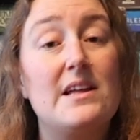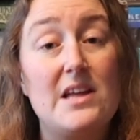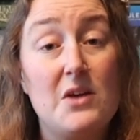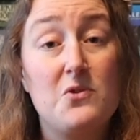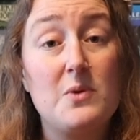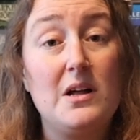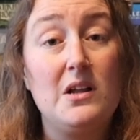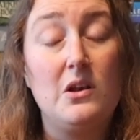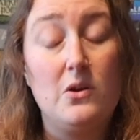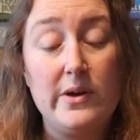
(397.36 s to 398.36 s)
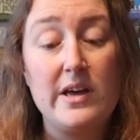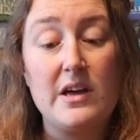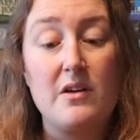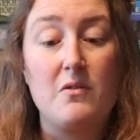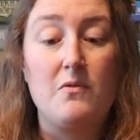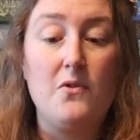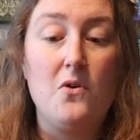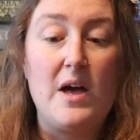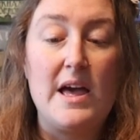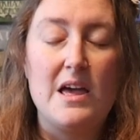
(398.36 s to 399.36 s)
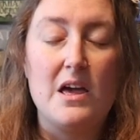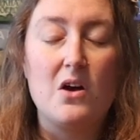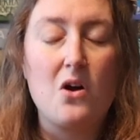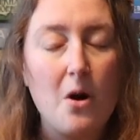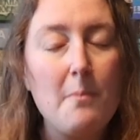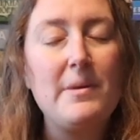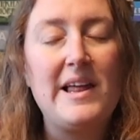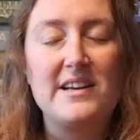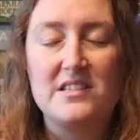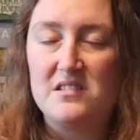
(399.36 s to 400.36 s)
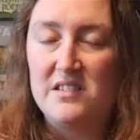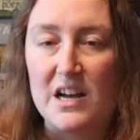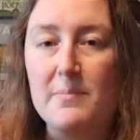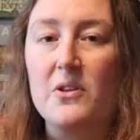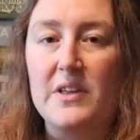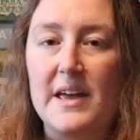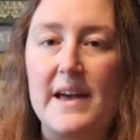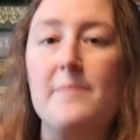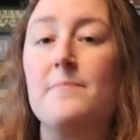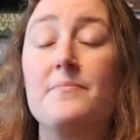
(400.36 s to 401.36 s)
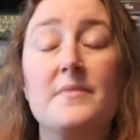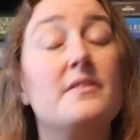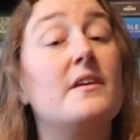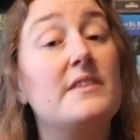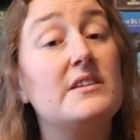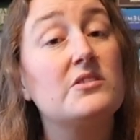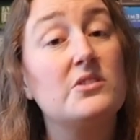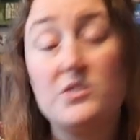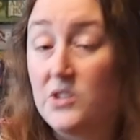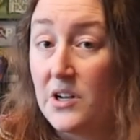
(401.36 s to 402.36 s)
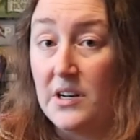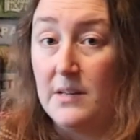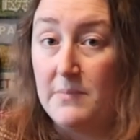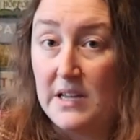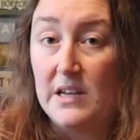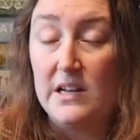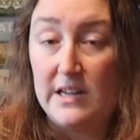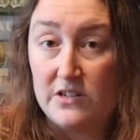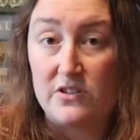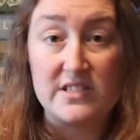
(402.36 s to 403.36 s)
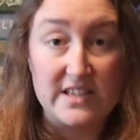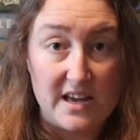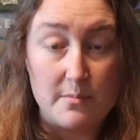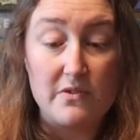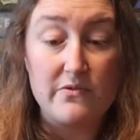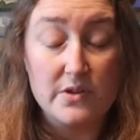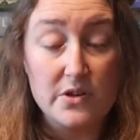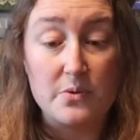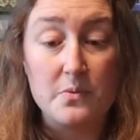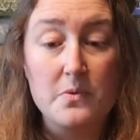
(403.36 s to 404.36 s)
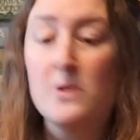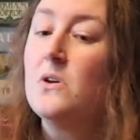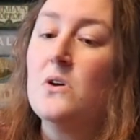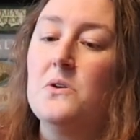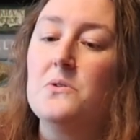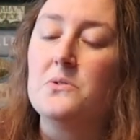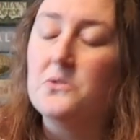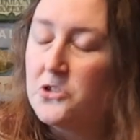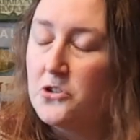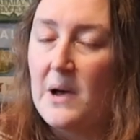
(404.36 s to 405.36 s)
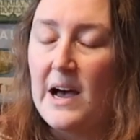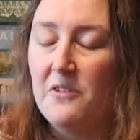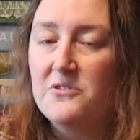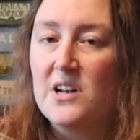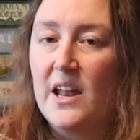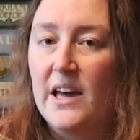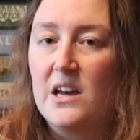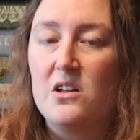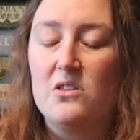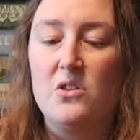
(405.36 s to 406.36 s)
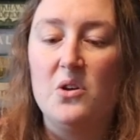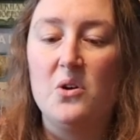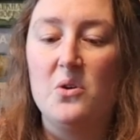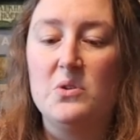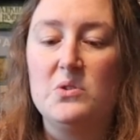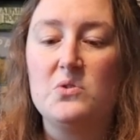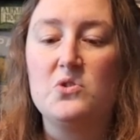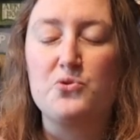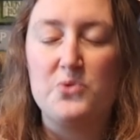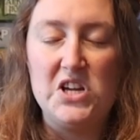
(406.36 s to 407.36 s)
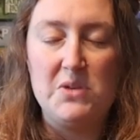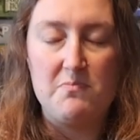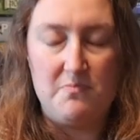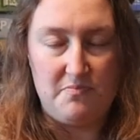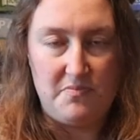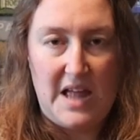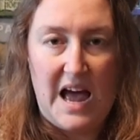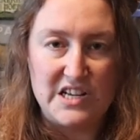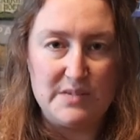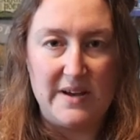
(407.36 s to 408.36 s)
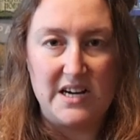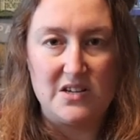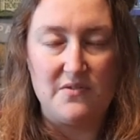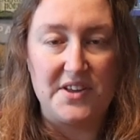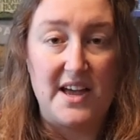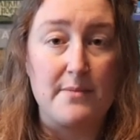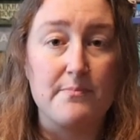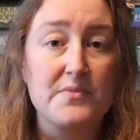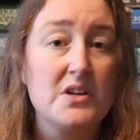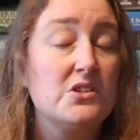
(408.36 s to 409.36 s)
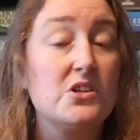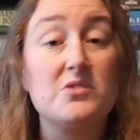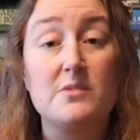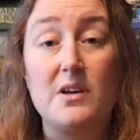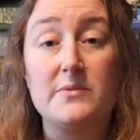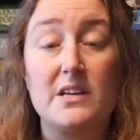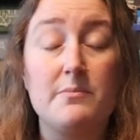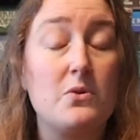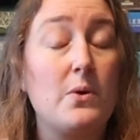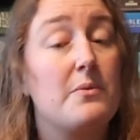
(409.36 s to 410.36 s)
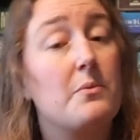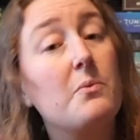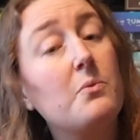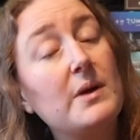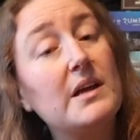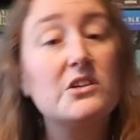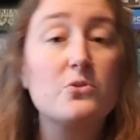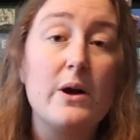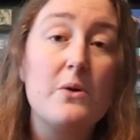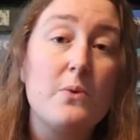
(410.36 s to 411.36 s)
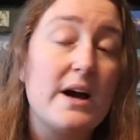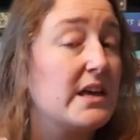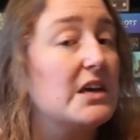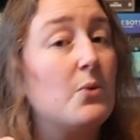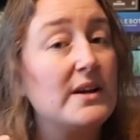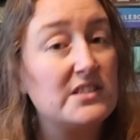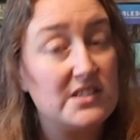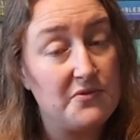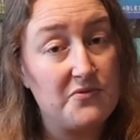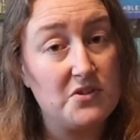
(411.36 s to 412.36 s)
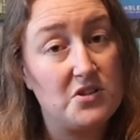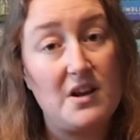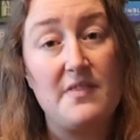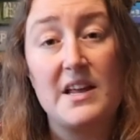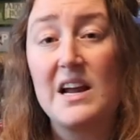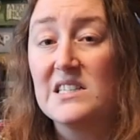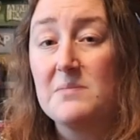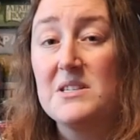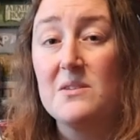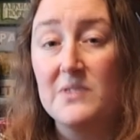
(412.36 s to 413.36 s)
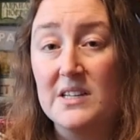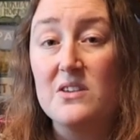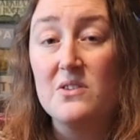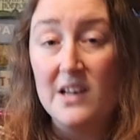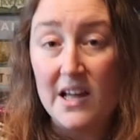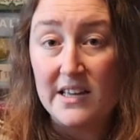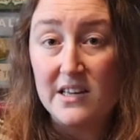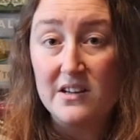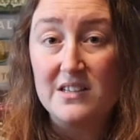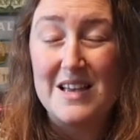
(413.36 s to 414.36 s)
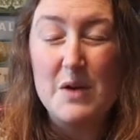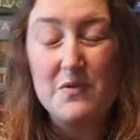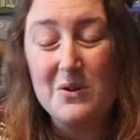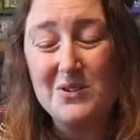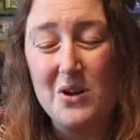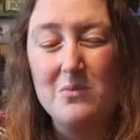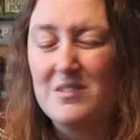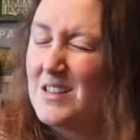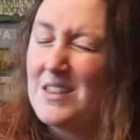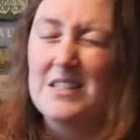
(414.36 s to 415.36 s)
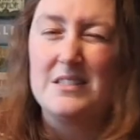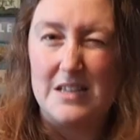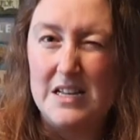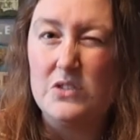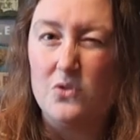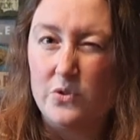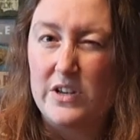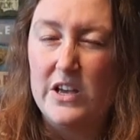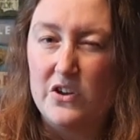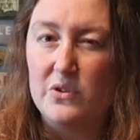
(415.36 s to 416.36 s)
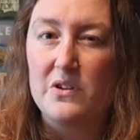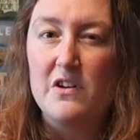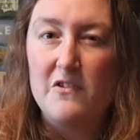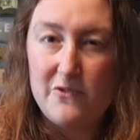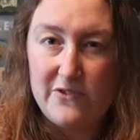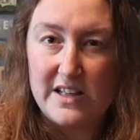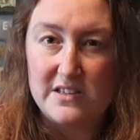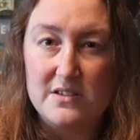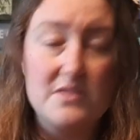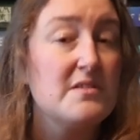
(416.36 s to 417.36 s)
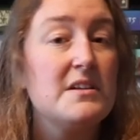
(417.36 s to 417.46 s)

If you are looking for a complex deck building game, then this could certainly be an interesting game for you. You do have to like the dream aspect of the game. So sometimes it can be quite weird, quite wacky, quite different, and that has to be something that you like, because if you don't, then this is not a good fit.